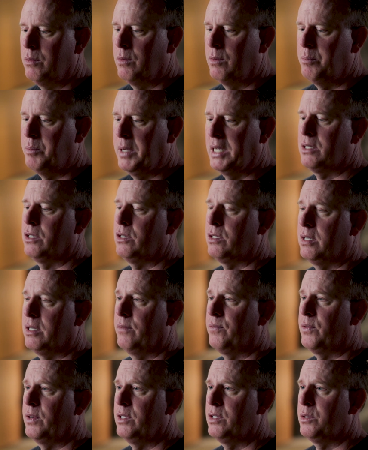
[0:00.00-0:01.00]
What makes us
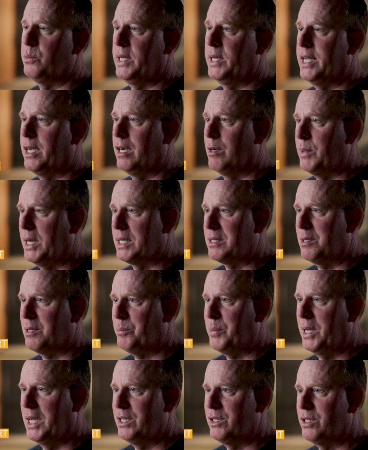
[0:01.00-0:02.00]
different is we care about
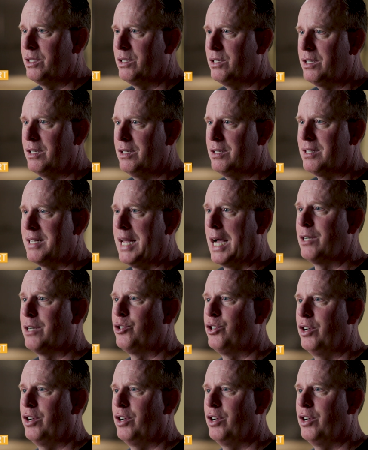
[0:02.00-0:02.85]
the patients. It's not